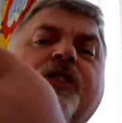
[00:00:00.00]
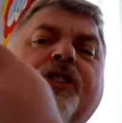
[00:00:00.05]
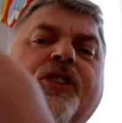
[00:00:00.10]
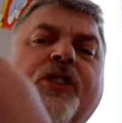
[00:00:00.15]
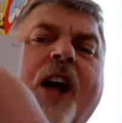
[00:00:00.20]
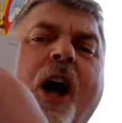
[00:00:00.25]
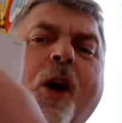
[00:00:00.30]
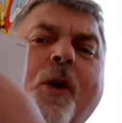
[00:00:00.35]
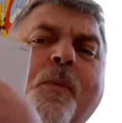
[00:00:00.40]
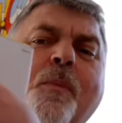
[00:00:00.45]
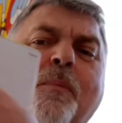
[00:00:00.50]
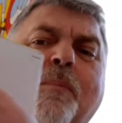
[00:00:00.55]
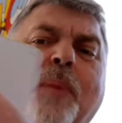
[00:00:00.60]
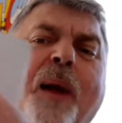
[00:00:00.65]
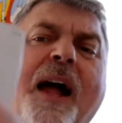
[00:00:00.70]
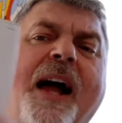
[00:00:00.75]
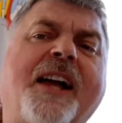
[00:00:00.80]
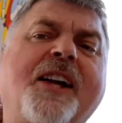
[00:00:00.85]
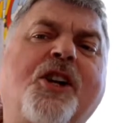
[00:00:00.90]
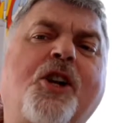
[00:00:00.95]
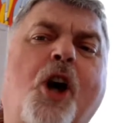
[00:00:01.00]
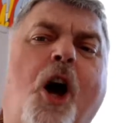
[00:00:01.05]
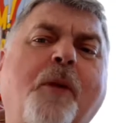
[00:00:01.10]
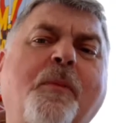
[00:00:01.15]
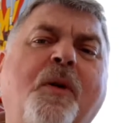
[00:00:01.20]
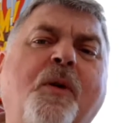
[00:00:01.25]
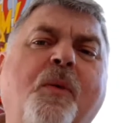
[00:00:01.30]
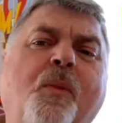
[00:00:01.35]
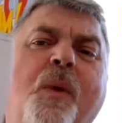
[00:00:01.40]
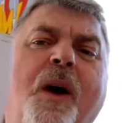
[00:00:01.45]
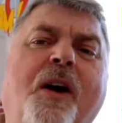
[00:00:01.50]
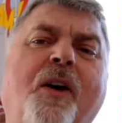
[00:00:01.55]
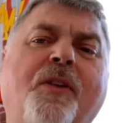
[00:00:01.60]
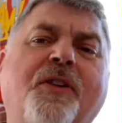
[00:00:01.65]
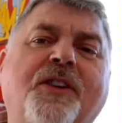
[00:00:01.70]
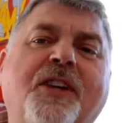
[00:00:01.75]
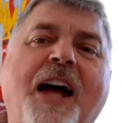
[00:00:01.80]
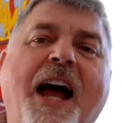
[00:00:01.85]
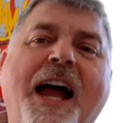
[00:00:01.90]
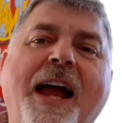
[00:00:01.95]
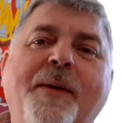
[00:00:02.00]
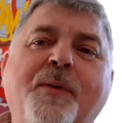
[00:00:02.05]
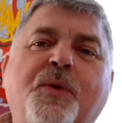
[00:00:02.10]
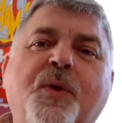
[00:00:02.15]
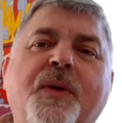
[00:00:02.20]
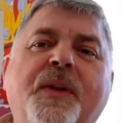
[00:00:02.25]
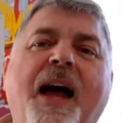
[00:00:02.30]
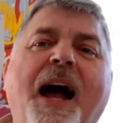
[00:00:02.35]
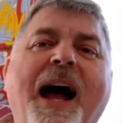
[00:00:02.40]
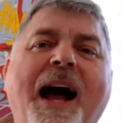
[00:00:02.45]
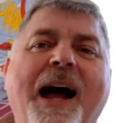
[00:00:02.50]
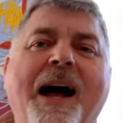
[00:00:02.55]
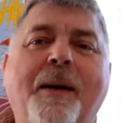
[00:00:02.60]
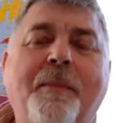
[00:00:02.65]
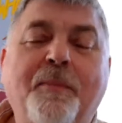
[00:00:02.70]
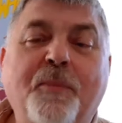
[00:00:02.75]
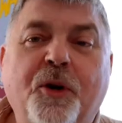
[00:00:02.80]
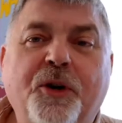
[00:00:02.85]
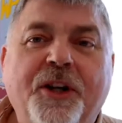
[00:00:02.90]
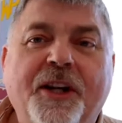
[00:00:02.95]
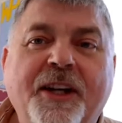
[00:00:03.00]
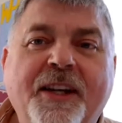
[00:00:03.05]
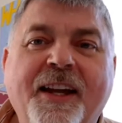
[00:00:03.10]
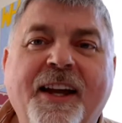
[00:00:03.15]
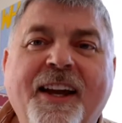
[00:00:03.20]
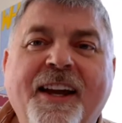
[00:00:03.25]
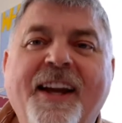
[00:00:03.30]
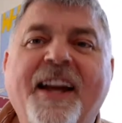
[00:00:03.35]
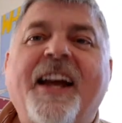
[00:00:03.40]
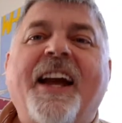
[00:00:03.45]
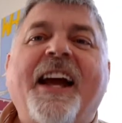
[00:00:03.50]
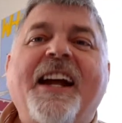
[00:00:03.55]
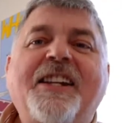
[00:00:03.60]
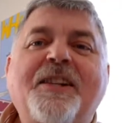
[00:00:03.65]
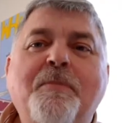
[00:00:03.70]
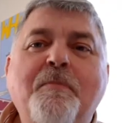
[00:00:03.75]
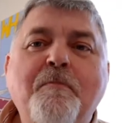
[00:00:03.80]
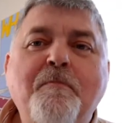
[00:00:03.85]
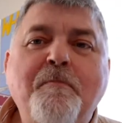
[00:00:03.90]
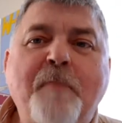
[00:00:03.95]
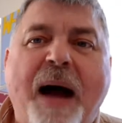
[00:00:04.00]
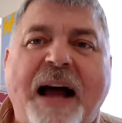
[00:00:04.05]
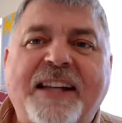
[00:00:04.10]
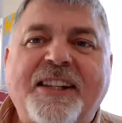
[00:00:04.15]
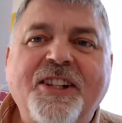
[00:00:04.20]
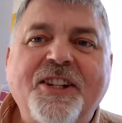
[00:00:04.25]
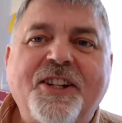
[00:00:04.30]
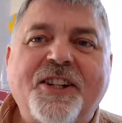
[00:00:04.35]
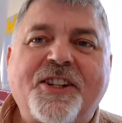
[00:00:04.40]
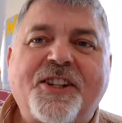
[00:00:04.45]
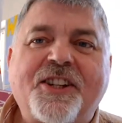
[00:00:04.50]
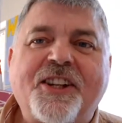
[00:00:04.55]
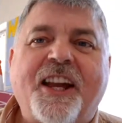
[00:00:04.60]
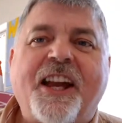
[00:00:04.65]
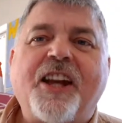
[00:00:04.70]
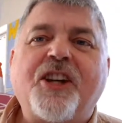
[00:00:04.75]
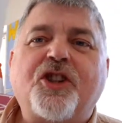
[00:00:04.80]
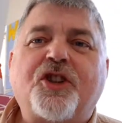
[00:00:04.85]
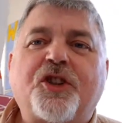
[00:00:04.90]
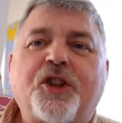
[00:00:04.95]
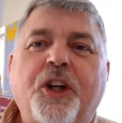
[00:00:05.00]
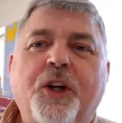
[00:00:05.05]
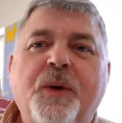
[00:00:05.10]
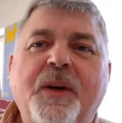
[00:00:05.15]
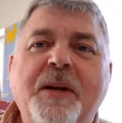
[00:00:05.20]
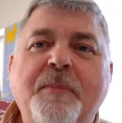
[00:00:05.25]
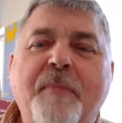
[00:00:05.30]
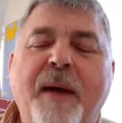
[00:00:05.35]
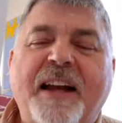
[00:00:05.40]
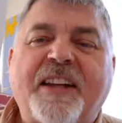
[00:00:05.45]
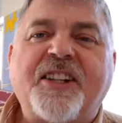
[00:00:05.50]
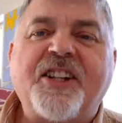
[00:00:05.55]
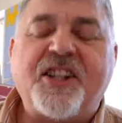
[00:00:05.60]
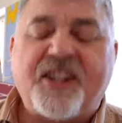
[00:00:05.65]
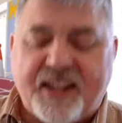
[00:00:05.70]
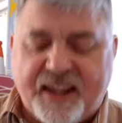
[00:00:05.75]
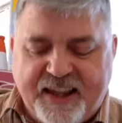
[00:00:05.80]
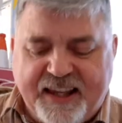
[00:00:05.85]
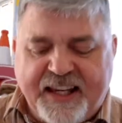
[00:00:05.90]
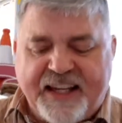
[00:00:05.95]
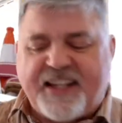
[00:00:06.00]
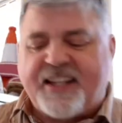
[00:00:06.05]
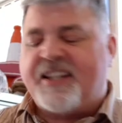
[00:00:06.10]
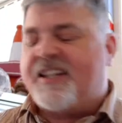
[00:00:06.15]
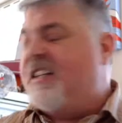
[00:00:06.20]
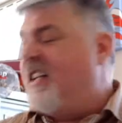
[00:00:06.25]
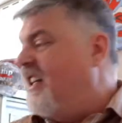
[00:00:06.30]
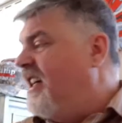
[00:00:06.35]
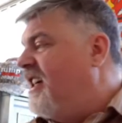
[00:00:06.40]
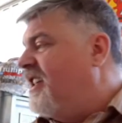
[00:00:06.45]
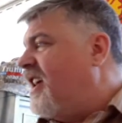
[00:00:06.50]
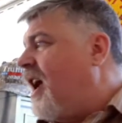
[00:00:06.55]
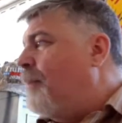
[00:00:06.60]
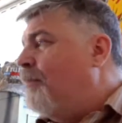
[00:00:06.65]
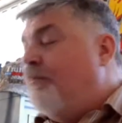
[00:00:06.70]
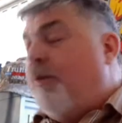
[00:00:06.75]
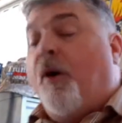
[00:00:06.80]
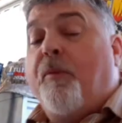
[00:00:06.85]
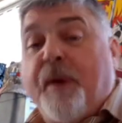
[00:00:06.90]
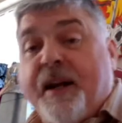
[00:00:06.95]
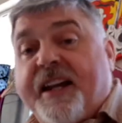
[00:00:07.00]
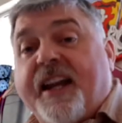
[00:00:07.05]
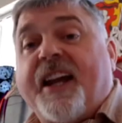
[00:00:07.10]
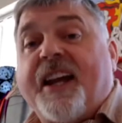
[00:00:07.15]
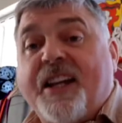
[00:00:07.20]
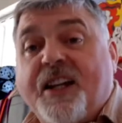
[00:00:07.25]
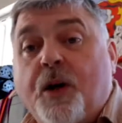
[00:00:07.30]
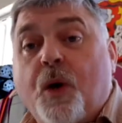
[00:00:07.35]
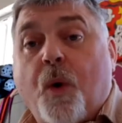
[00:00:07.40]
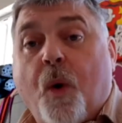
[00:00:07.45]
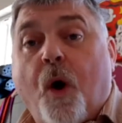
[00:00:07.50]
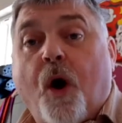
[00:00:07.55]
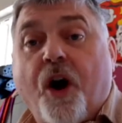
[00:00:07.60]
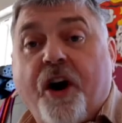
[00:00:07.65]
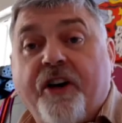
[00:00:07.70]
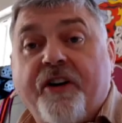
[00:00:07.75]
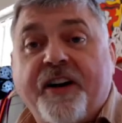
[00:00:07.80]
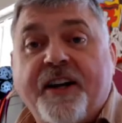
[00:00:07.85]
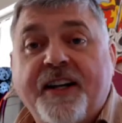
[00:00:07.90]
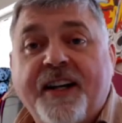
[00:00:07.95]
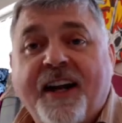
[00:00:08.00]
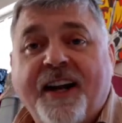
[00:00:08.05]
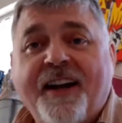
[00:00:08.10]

Don't play Commonwealth games with our money. It's madness. It's truly madness. This needs a public inquiry.